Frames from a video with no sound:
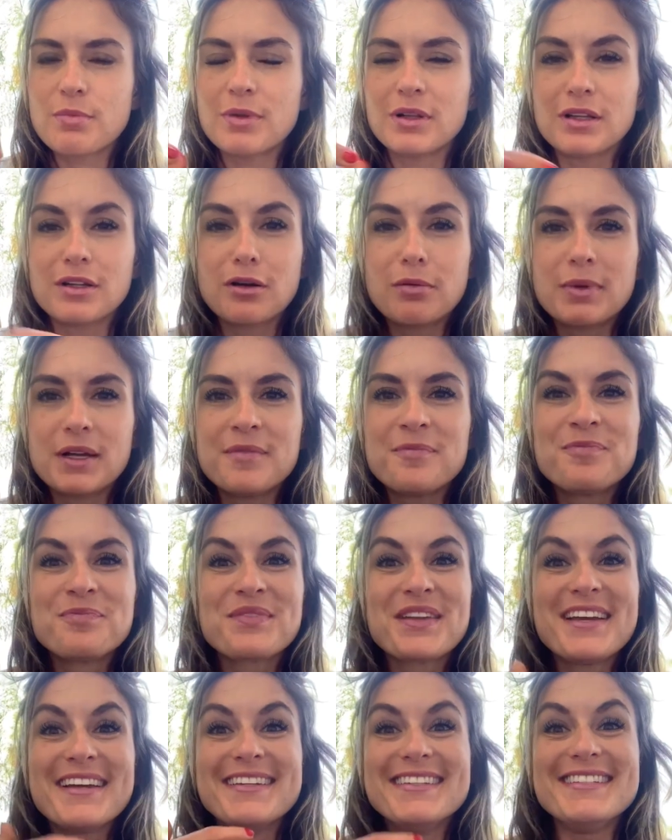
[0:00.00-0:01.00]

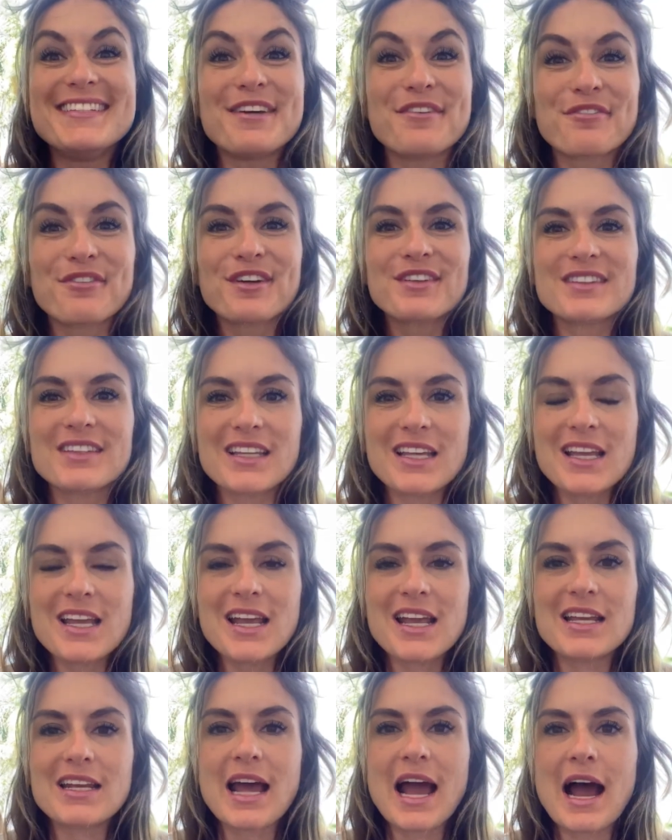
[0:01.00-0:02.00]
differently and how you
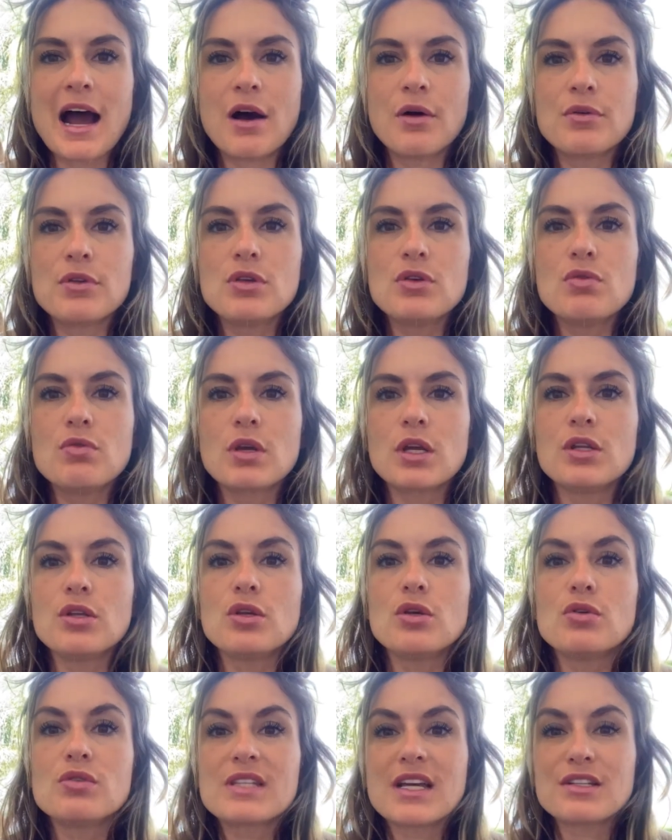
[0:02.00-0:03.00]
can use that to your
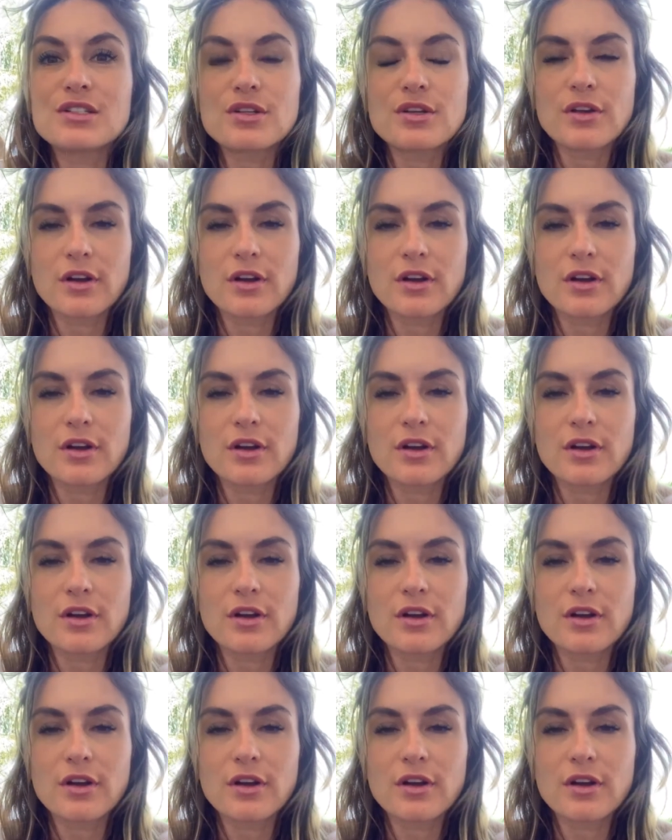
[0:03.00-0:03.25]
advantage,